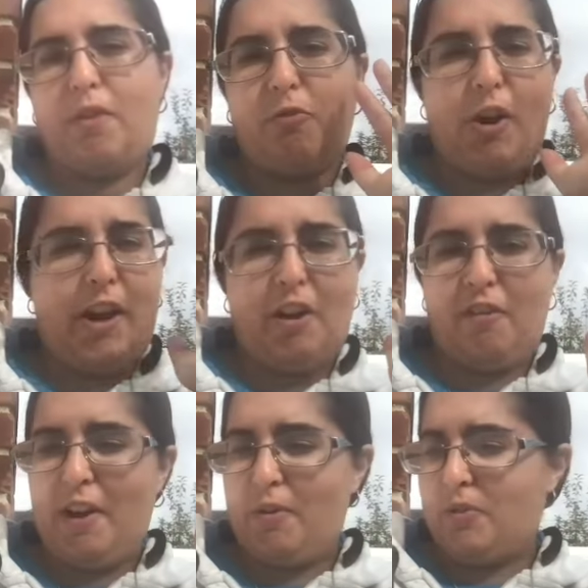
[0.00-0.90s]
of running
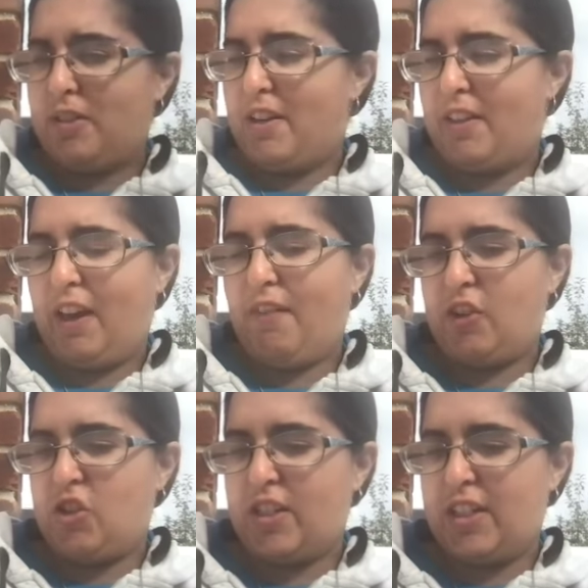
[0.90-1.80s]
around the
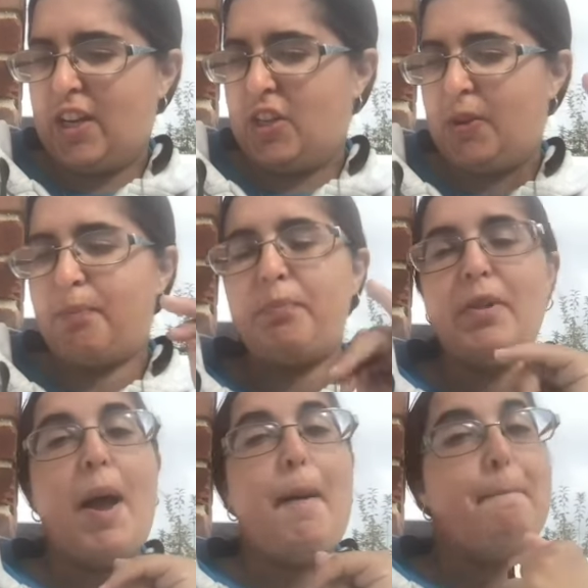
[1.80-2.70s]
convention center.
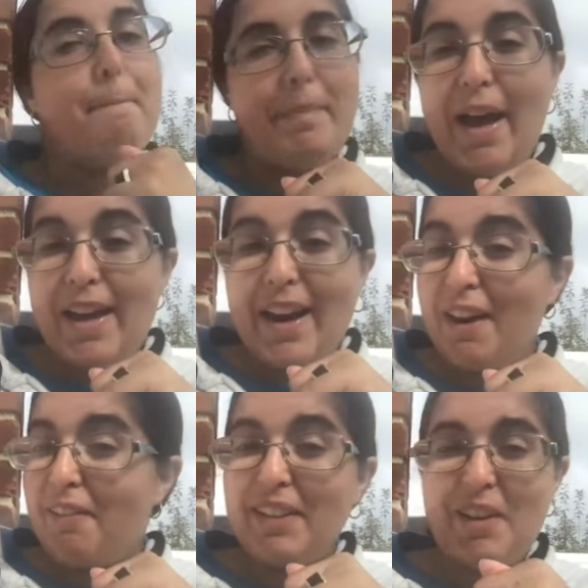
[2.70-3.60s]
But I really